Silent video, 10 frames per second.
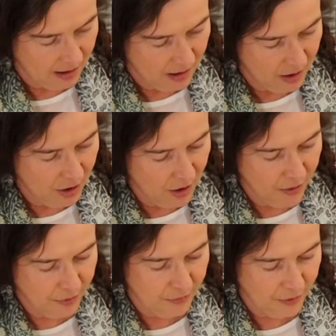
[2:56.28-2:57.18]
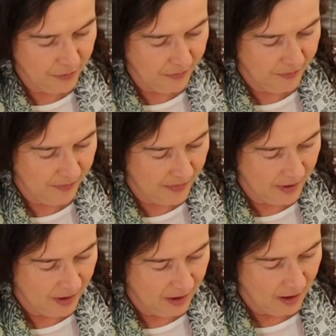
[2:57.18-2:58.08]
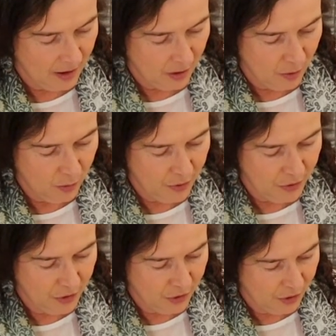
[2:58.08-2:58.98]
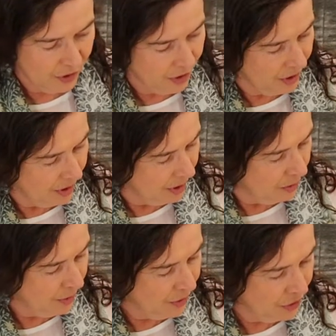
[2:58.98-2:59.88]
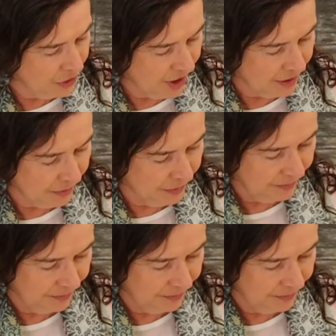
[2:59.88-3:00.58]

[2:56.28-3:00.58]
you go through with your shuttle,